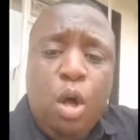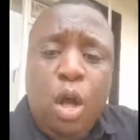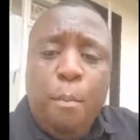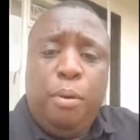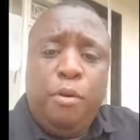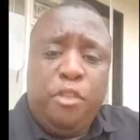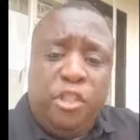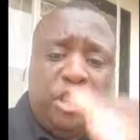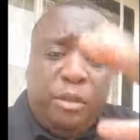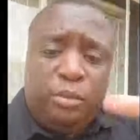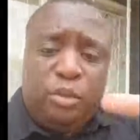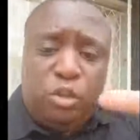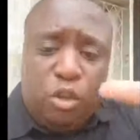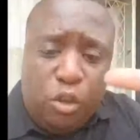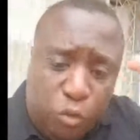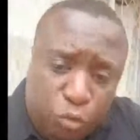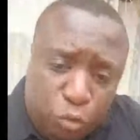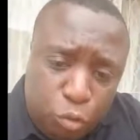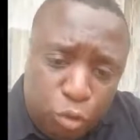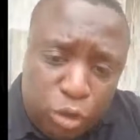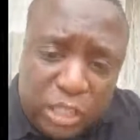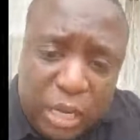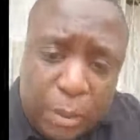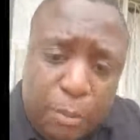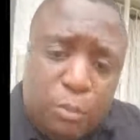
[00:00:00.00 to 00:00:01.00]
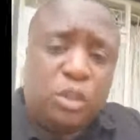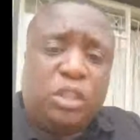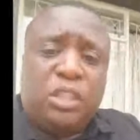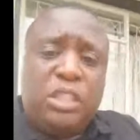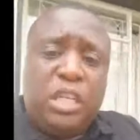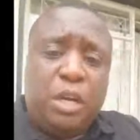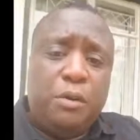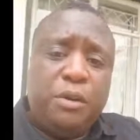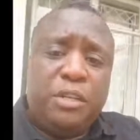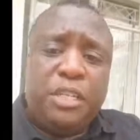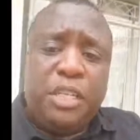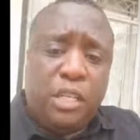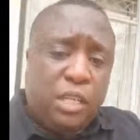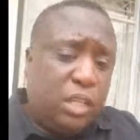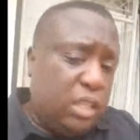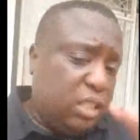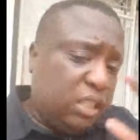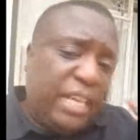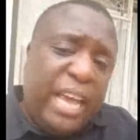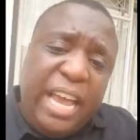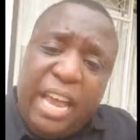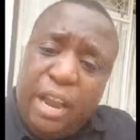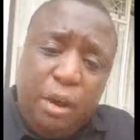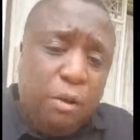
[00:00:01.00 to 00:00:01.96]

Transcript: put themselves through some austerity because they're